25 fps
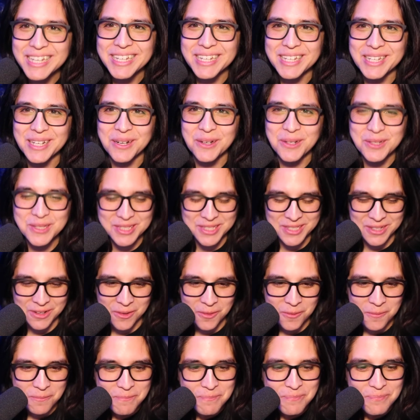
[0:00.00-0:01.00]
you know,
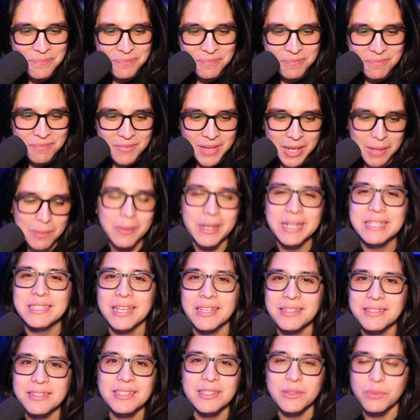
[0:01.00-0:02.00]
so it makes
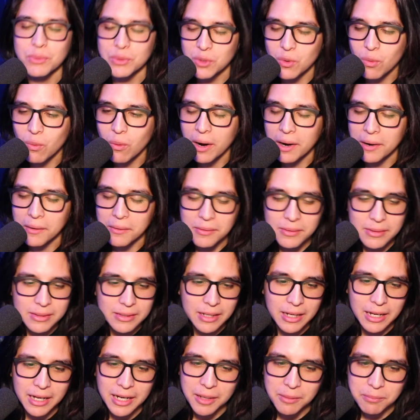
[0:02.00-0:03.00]
sense because it was choir.
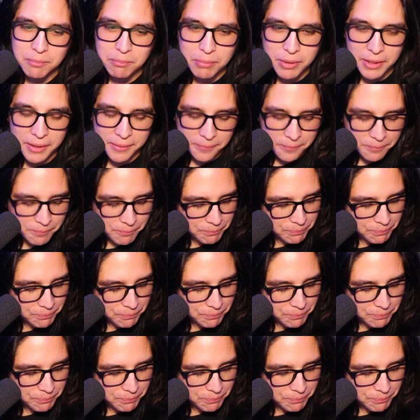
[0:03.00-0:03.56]
Um, but,